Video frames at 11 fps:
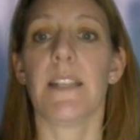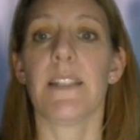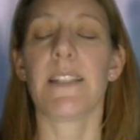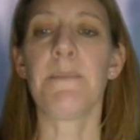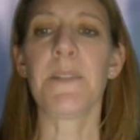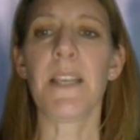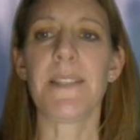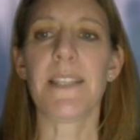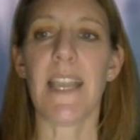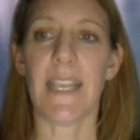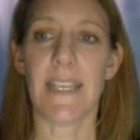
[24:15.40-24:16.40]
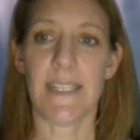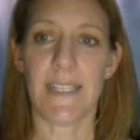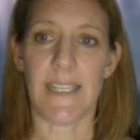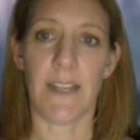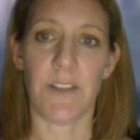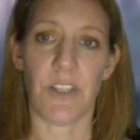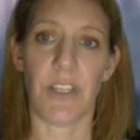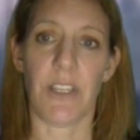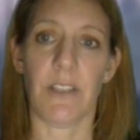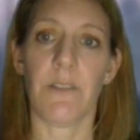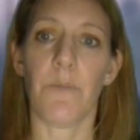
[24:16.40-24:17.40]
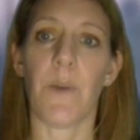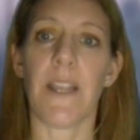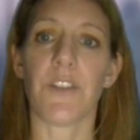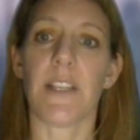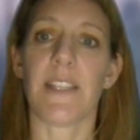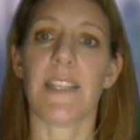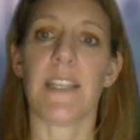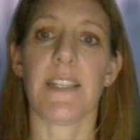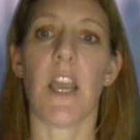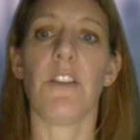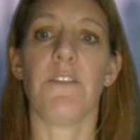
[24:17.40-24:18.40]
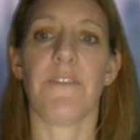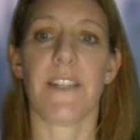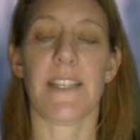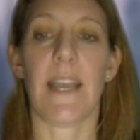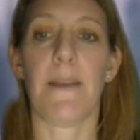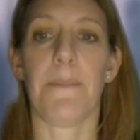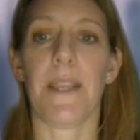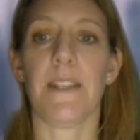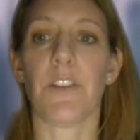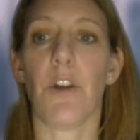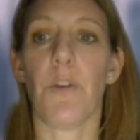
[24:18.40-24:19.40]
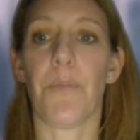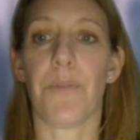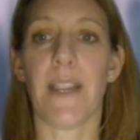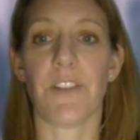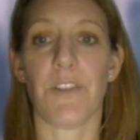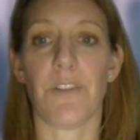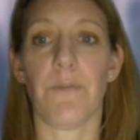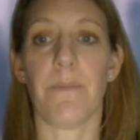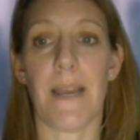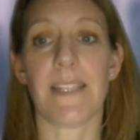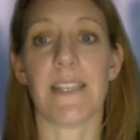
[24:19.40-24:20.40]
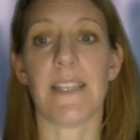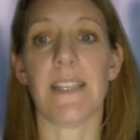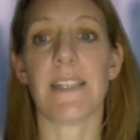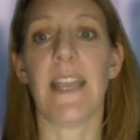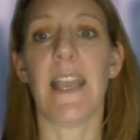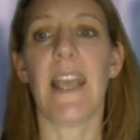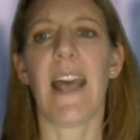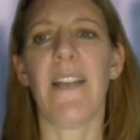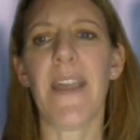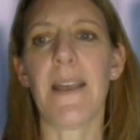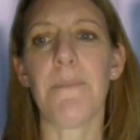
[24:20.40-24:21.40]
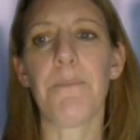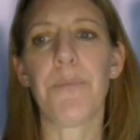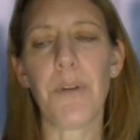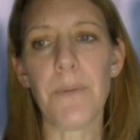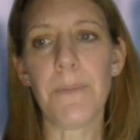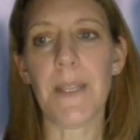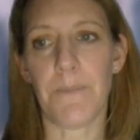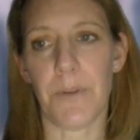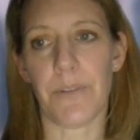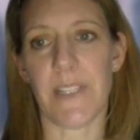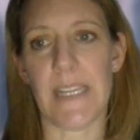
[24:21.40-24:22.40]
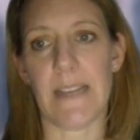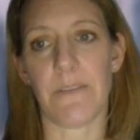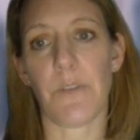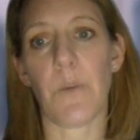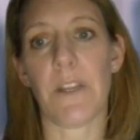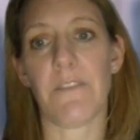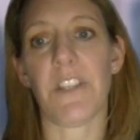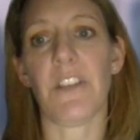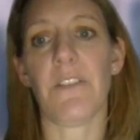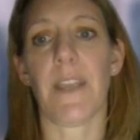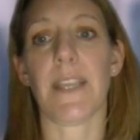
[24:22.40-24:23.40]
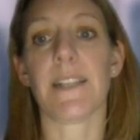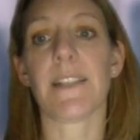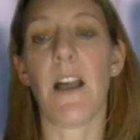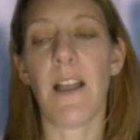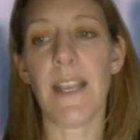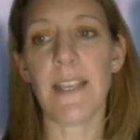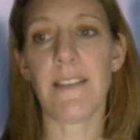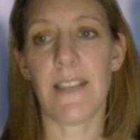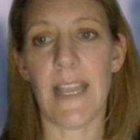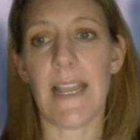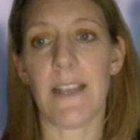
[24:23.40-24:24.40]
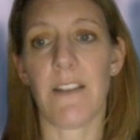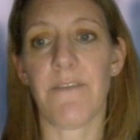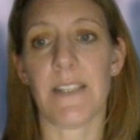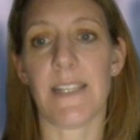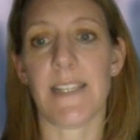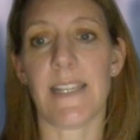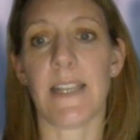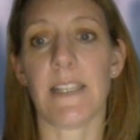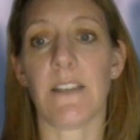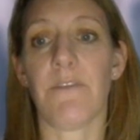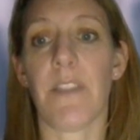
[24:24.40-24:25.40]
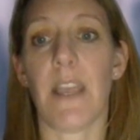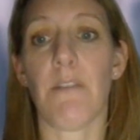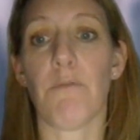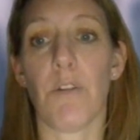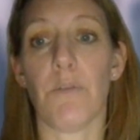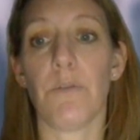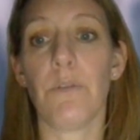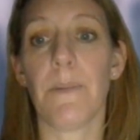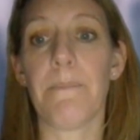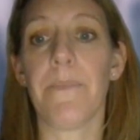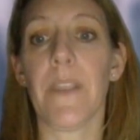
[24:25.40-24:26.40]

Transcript: Sometimes there is a tension where trustees overstep into operational matters, and that probably boils down to one of two things: either their lack of understanding of their role,